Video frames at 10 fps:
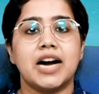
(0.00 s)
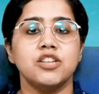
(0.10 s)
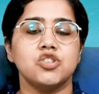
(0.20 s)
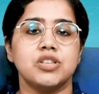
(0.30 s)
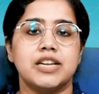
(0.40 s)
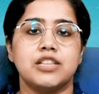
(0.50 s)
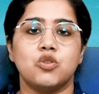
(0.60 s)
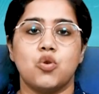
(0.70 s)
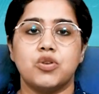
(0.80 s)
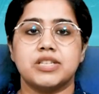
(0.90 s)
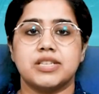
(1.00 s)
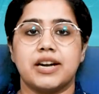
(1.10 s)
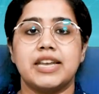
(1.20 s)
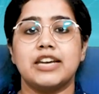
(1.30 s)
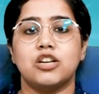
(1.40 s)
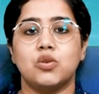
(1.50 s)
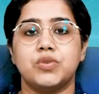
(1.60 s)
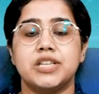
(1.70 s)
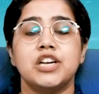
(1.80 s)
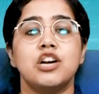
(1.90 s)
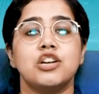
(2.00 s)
Additionally, the cohort study included